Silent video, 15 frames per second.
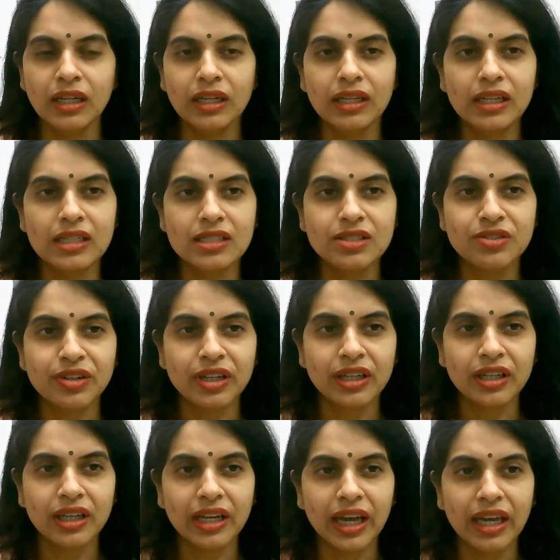Does
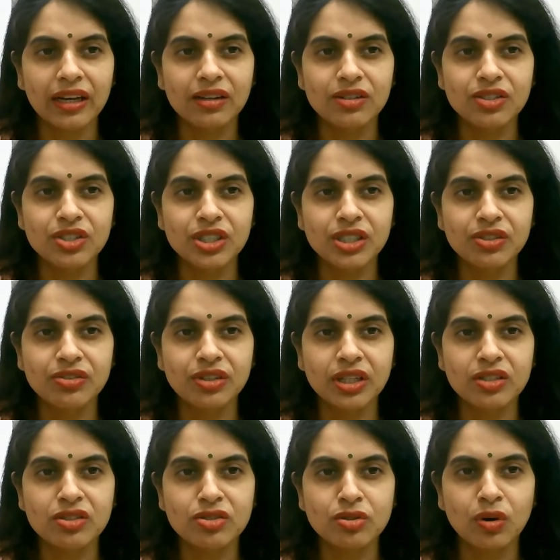drinking energy
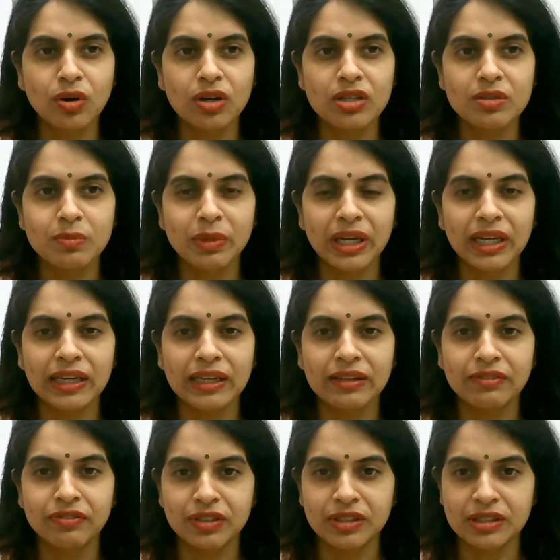drinks cause male
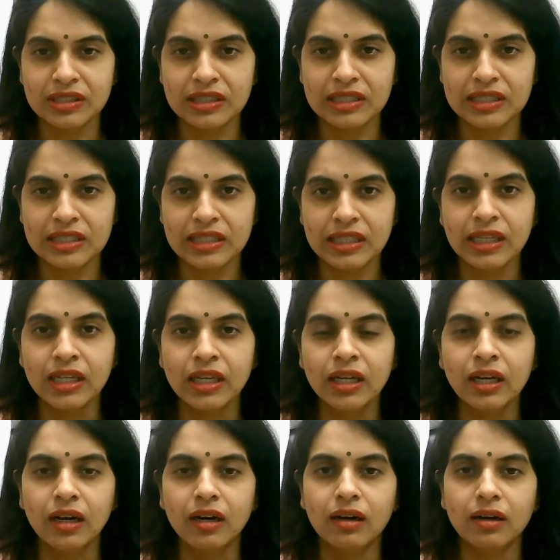infertility?
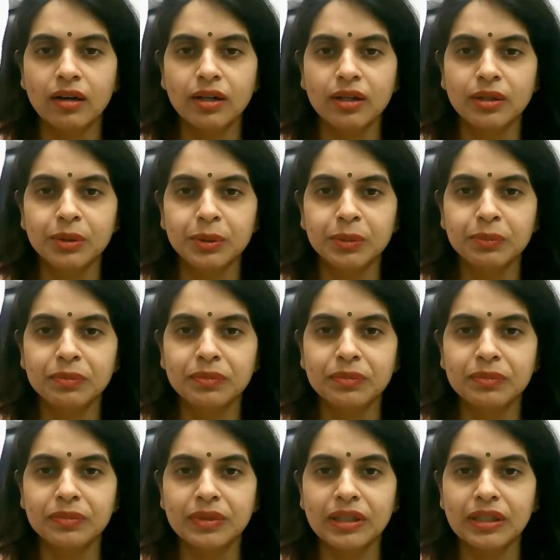Uh,
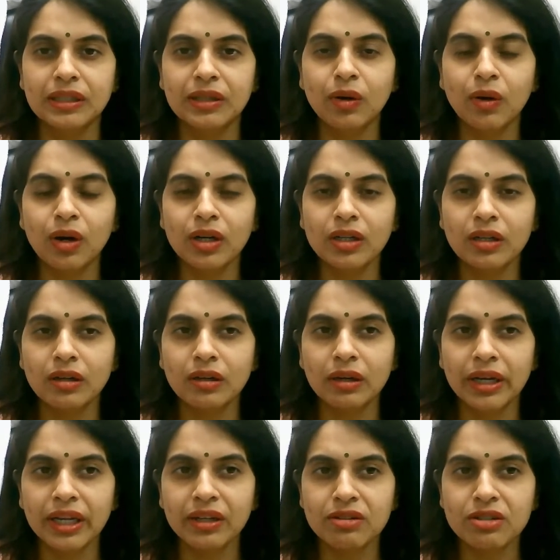Not
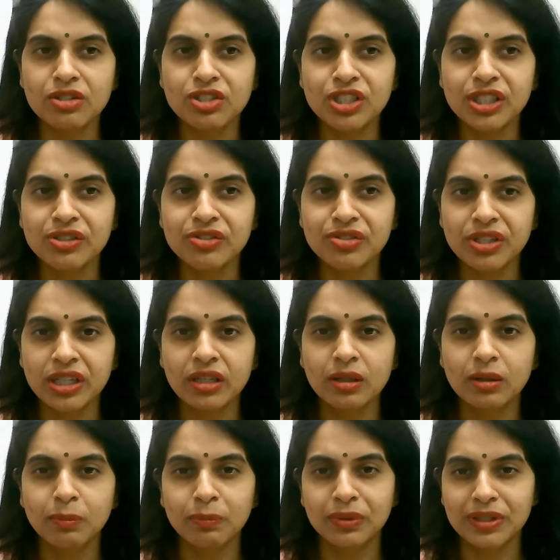energy drink
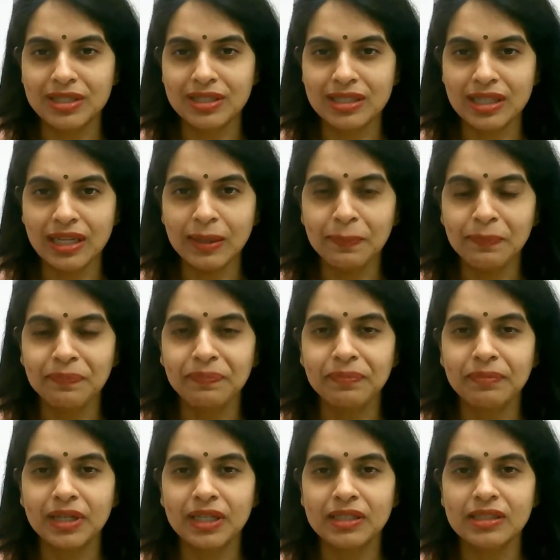per se,
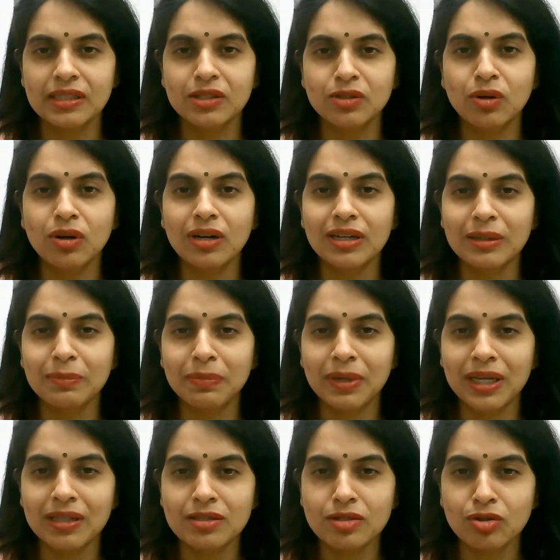but it all
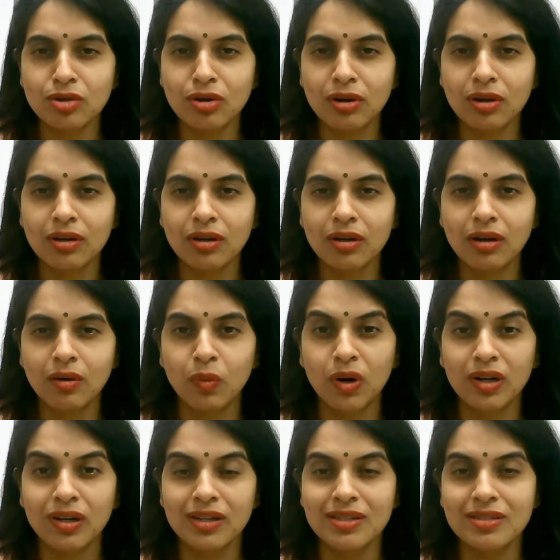depends on
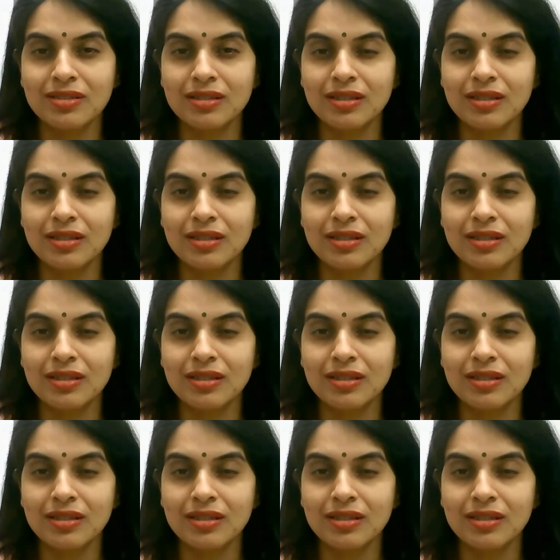what is